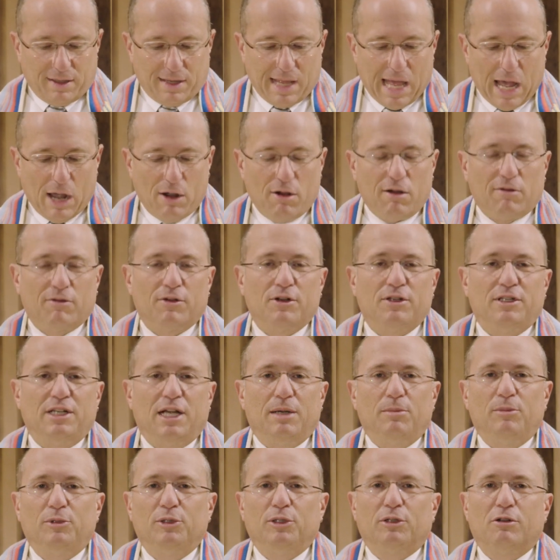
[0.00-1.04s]
However,
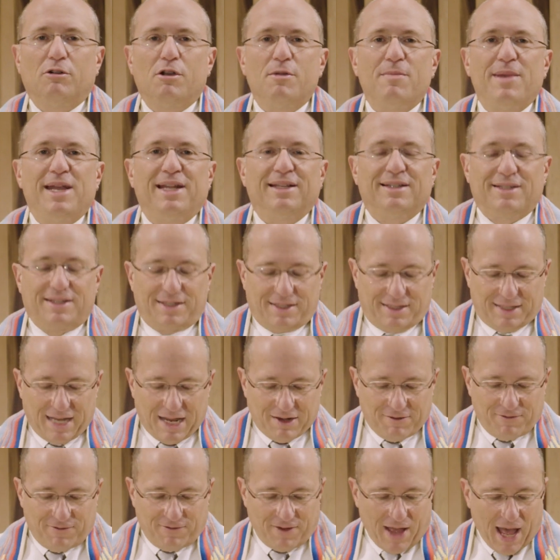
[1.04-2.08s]
Dumbledore remains
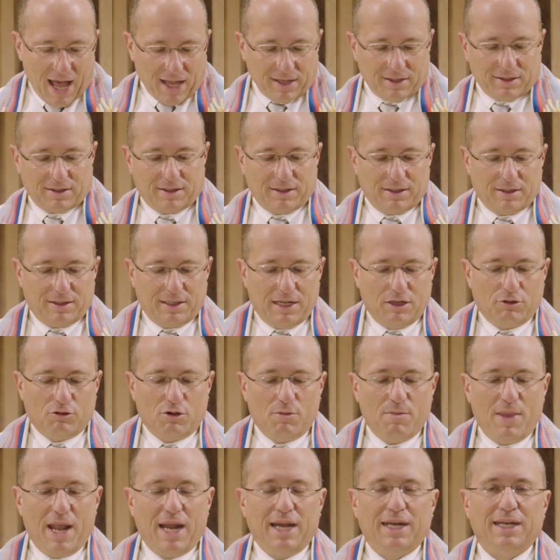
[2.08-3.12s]
steadfast
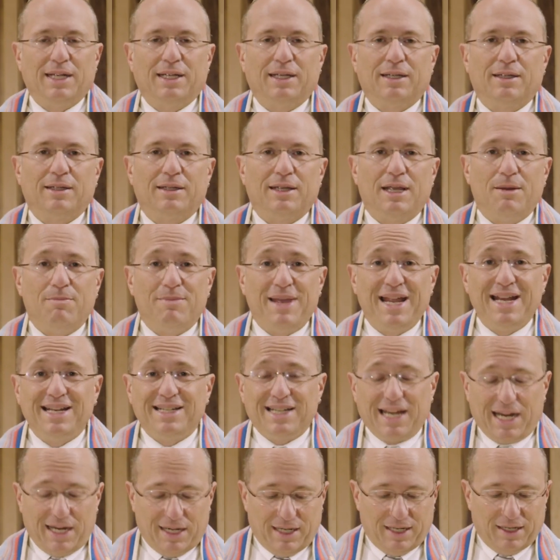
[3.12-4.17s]
in
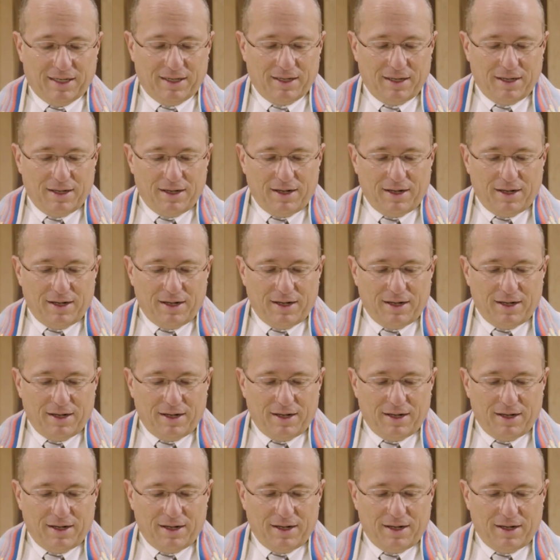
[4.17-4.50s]
maintaining